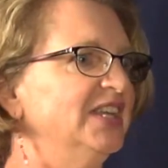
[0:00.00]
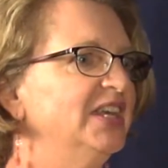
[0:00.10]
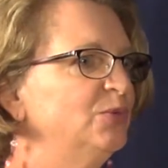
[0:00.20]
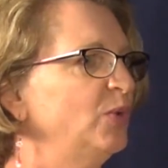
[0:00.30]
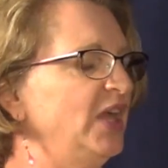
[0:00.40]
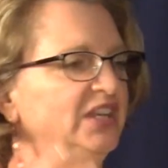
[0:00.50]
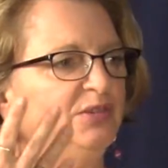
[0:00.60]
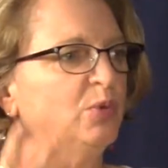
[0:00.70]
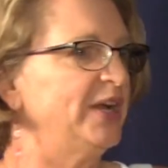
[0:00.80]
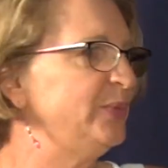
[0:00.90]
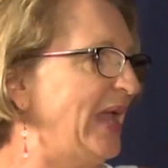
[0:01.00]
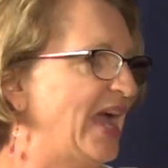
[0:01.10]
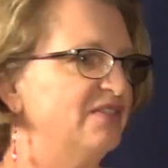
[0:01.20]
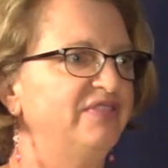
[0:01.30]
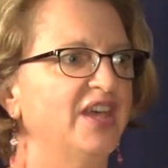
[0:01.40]
and why do we
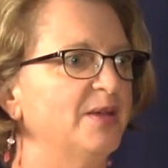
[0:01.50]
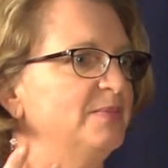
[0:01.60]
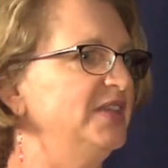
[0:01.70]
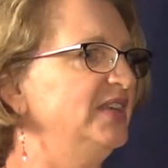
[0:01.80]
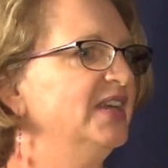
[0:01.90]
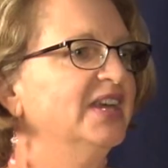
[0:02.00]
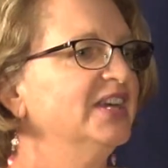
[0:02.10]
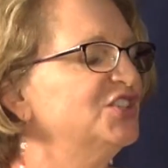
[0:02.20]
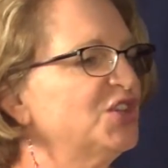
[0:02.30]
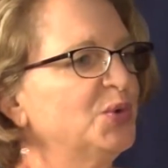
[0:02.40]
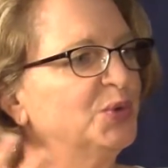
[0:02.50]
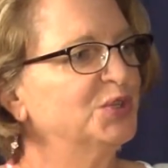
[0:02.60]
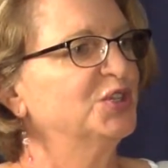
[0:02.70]
have them, and so